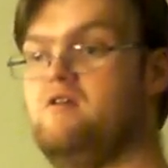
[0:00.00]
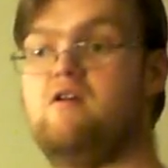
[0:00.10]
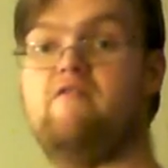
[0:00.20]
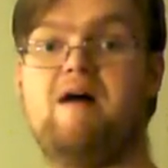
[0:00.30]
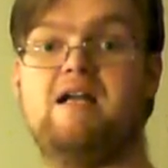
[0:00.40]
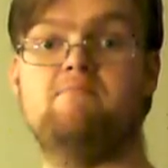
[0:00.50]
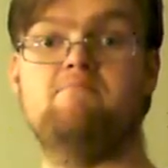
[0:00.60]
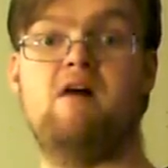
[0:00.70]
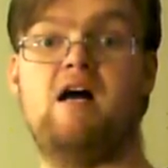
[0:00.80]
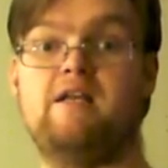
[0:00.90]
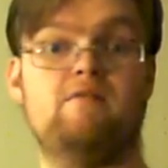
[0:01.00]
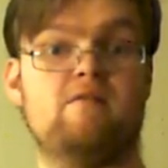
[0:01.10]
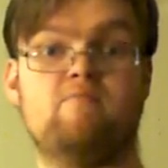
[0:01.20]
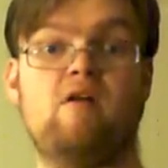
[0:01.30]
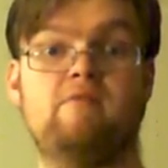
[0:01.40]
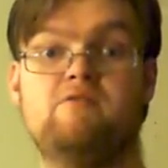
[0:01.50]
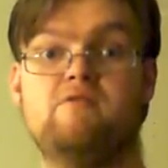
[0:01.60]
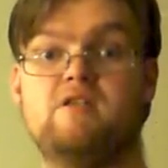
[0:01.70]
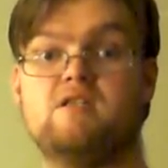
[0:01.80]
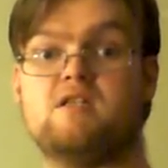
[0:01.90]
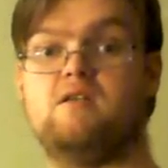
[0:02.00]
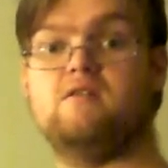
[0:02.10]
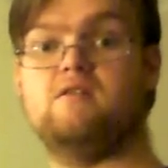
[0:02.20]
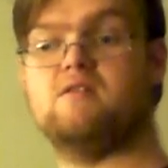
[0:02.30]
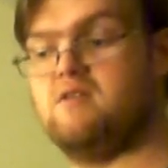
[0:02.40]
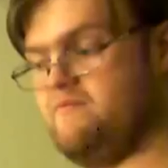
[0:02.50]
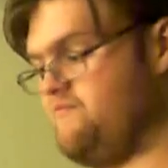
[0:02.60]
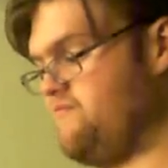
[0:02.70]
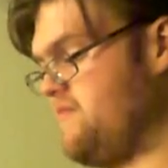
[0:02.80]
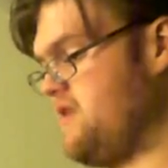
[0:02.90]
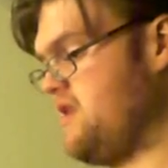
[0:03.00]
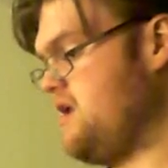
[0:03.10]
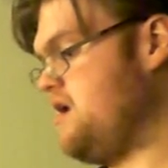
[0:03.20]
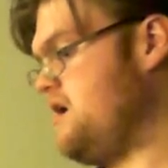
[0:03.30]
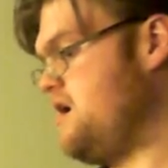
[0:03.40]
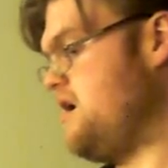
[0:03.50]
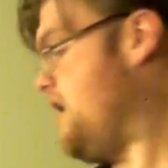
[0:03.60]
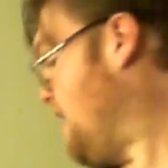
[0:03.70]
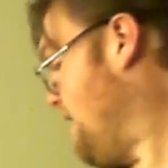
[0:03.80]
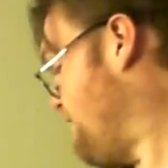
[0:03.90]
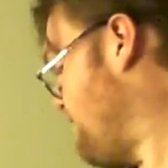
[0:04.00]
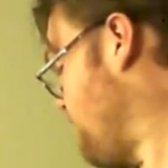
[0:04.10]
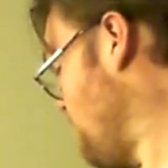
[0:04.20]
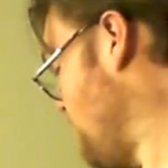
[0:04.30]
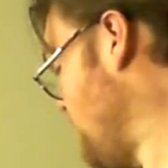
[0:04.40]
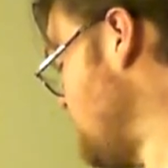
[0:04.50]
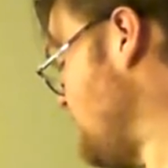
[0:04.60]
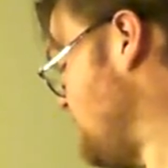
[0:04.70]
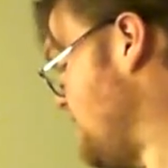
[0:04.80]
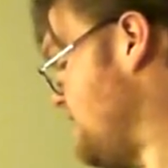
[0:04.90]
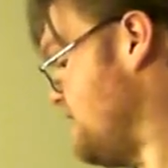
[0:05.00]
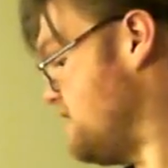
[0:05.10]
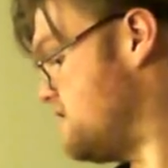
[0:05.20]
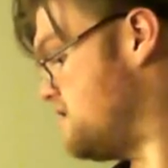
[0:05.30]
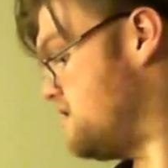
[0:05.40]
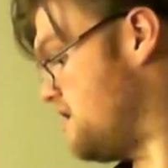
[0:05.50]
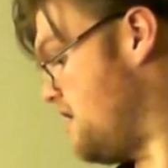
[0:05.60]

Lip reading: you have a mind and body, you could probably do these skills. For his athletics,